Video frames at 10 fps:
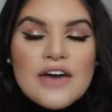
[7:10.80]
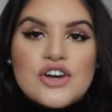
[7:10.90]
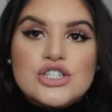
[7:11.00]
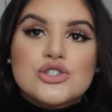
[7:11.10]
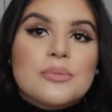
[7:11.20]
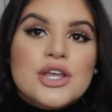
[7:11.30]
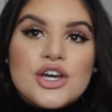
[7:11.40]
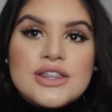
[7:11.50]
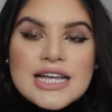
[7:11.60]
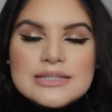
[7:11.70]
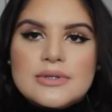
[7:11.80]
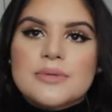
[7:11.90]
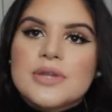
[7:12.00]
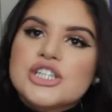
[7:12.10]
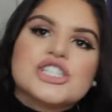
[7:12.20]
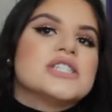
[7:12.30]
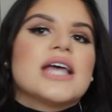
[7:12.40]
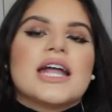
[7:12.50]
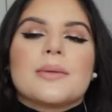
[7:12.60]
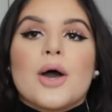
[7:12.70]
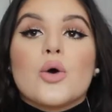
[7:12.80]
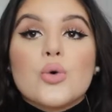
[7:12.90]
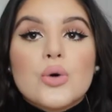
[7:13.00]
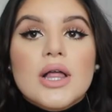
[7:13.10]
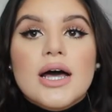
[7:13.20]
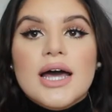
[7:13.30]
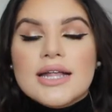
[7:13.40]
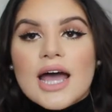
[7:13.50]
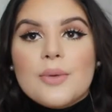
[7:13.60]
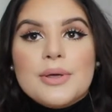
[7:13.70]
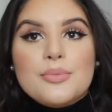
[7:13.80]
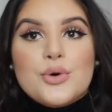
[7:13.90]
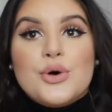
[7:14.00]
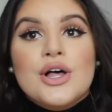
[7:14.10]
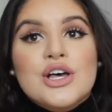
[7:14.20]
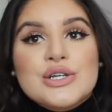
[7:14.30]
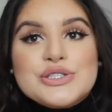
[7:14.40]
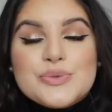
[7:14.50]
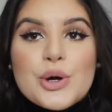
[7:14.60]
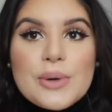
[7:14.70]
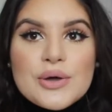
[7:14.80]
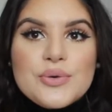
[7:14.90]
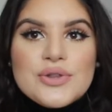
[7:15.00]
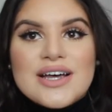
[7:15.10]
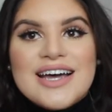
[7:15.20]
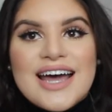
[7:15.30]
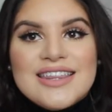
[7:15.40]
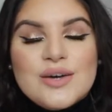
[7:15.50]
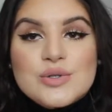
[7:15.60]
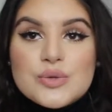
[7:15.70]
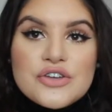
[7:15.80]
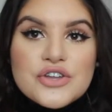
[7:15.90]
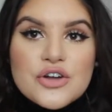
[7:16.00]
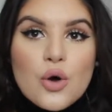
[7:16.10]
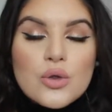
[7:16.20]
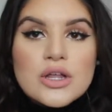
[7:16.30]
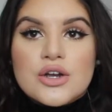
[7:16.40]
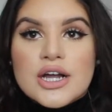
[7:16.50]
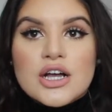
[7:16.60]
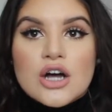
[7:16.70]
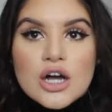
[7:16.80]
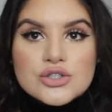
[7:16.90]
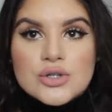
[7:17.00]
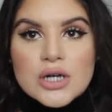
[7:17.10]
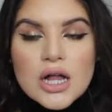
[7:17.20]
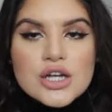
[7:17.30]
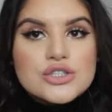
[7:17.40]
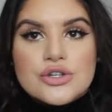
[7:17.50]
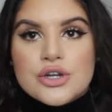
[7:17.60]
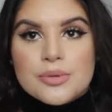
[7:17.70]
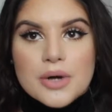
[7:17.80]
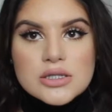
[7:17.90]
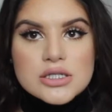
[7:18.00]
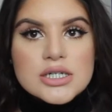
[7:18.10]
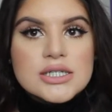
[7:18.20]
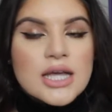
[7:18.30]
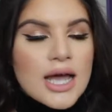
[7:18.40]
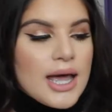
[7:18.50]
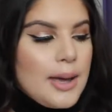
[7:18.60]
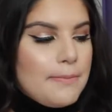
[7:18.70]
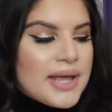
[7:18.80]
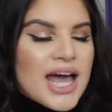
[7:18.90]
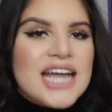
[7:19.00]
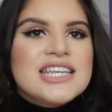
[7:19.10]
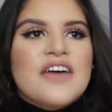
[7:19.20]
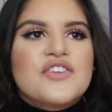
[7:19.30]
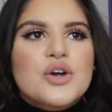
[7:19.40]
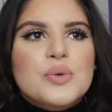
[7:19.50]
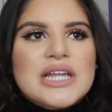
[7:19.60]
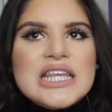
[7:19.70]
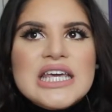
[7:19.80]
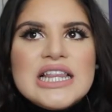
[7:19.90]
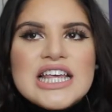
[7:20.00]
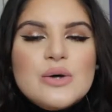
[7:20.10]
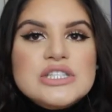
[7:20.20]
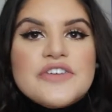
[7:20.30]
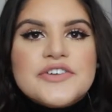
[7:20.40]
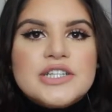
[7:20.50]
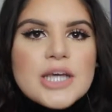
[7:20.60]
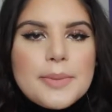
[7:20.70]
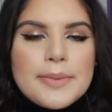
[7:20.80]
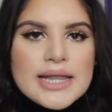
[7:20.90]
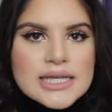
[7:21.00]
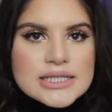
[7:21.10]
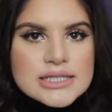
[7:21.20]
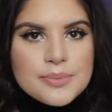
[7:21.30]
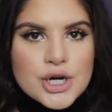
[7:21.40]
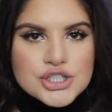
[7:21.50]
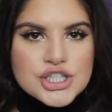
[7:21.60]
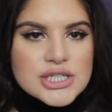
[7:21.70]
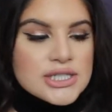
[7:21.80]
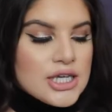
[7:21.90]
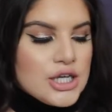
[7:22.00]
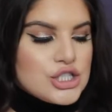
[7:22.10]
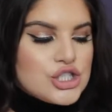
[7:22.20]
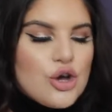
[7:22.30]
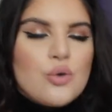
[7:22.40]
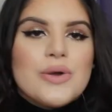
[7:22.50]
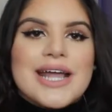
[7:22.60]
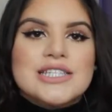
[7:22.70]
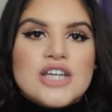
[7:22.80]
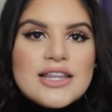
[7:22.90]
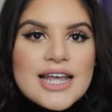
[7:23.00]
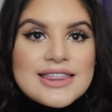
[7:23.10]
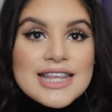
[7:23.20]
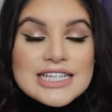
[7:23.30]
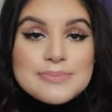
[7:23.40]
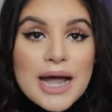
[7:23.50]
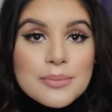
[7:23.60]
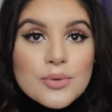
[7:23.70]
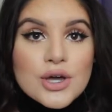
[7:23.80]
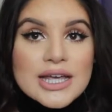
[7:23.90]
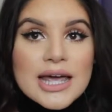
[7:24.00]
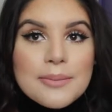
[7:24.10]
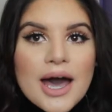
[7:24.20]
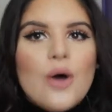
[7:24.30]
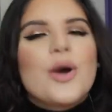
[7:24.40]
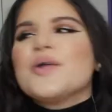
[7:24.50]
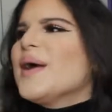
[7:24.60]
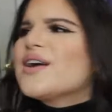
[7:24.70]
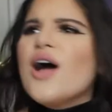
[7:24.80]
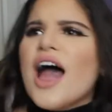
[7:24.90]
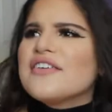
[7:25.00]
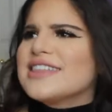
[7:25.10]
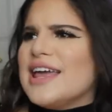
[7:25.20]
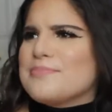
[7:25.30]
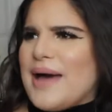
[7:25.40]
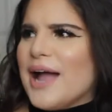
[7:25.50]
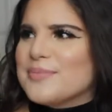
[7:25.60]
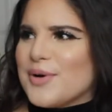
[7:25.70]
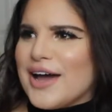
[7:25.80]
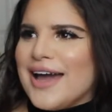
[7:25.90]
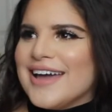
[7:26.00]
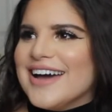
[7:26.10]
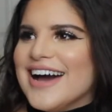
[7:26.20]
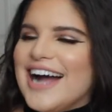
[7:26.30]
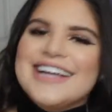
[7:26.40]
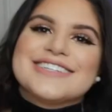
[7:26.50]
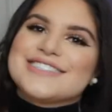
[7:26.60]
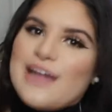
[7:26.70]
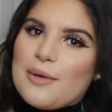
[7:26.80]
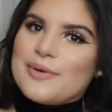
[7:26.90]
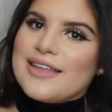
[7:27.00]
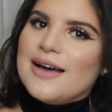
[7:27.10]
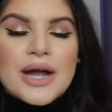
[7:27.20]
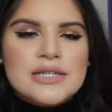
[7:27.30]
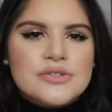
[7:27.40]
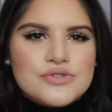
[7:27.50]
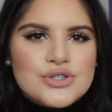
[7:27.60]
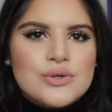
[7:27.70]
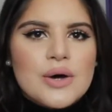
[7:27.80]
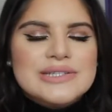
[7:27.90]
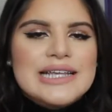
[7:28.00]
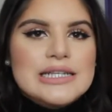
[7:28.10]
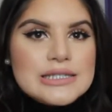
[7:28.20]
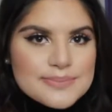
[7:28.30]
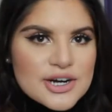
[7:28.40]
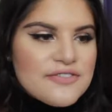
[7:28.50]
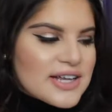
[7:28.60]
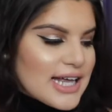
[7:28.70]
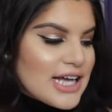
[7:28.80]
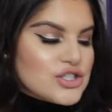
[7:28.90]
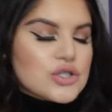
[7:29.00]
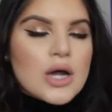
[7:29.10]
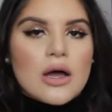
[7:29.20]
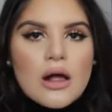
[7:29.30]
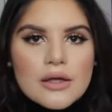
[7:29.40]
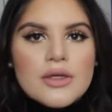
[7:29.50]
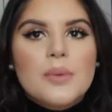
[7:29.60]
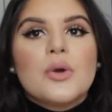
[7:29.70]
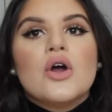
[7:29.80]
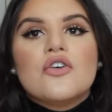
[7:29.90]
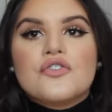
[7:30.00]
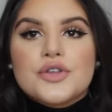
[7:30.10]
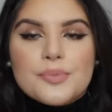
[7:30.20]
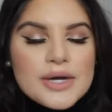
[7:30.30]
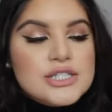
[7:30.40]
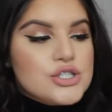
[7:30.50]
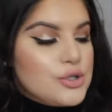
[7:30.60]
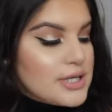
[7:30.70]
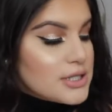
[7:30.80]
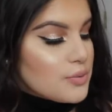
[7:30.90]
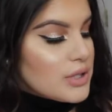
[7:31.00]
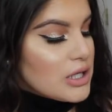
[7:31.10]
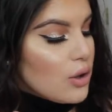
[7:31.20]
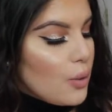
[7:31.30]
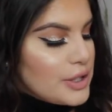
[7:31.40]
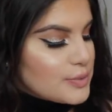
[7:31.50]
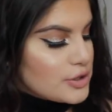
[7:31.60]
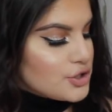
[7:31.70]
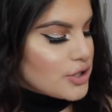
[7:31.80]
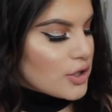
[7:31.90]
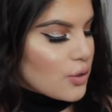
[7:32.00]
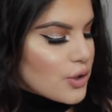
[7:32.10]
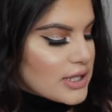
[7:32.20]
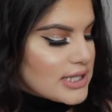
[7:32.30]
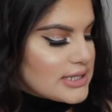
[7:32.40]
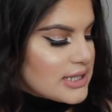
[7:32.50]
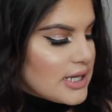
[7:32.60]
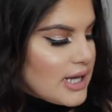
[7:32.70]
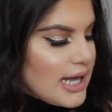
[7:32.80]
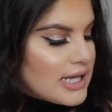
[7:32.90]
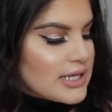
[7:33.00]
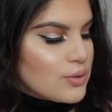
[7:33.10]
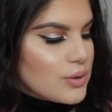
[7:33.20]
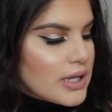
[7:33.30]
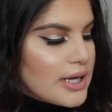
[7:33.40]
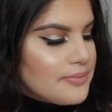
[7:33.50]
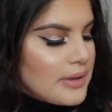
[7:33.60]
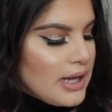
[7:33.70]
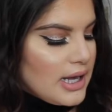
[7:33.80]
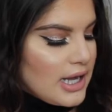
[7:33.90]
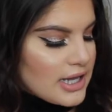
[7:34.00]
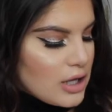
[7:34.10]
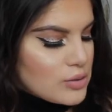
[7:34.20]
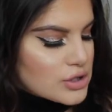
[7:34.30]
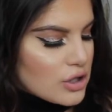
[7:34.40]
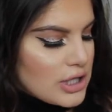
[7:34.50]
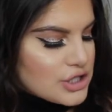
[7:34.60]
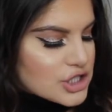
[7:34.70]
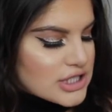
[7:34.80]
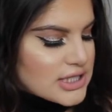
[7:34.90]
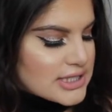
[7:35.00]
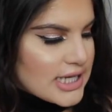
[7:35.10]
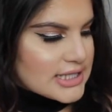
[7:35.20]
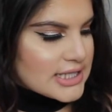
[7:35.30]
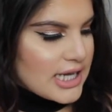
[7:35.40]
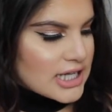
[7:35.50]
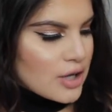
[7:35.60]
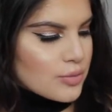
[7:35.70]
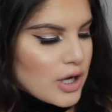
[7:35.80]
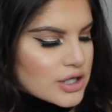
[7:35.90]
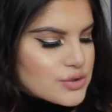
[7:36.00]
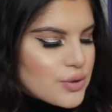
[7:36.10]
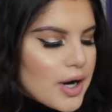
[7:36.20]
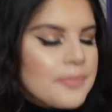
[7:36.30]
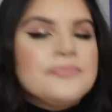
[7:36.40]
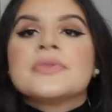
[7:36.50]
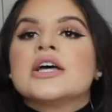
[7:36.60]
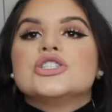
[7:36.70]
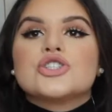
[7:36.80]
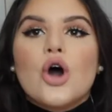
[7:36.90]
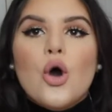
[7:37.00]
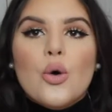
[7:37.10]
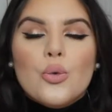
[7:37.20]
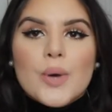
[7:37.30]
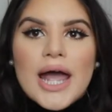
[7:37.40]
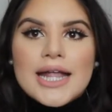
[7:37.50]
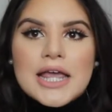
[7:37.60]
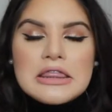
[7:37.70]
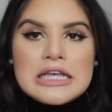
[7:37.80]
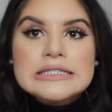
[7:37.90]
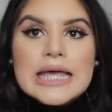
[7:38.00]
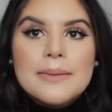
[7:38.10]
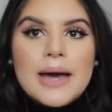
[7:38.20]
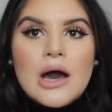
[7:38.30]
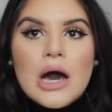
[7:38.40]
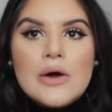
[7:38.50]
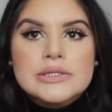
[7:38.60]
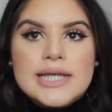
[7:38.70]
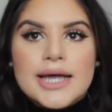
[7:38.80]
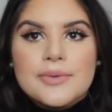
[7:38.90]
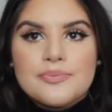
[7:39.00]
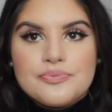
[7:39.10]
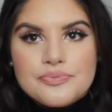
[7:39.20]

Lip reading: I've heard so many good things about the blushes and about Hoola, and how people swore by Hoola and it was one of their holy grail contour colors or their bronzers. But I never really, like, it was never on top of my list to purchase. So when I saw that this bad boy came out, why do I call everything bad boy? I need to stop with that. Price of 2, I was like, this is perfect. I get to try all of them for the price of 2, because I really always wanted to try Coralisa and Hoola, and I was interested in Dandelion and Rockateur. So when this came out, I was like,